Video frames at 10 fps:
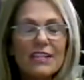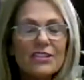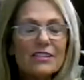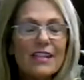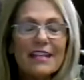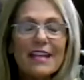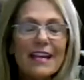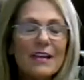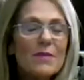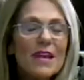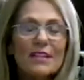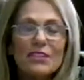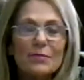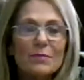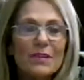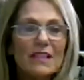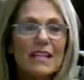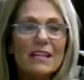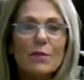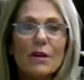just I can't imagine being
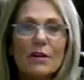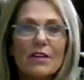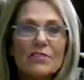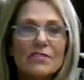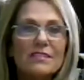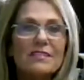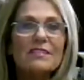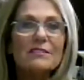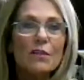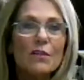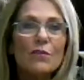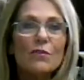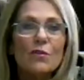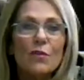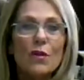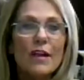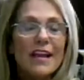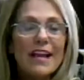anywhere else. This is so cool.